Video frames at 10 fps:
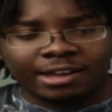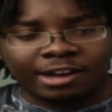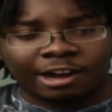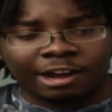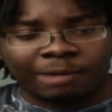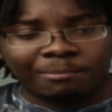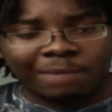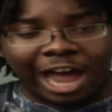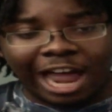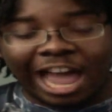I
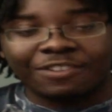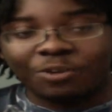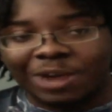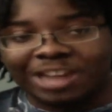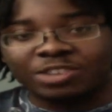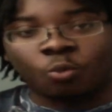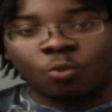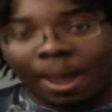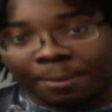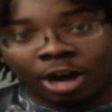haven't read the
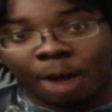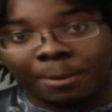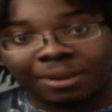web comic,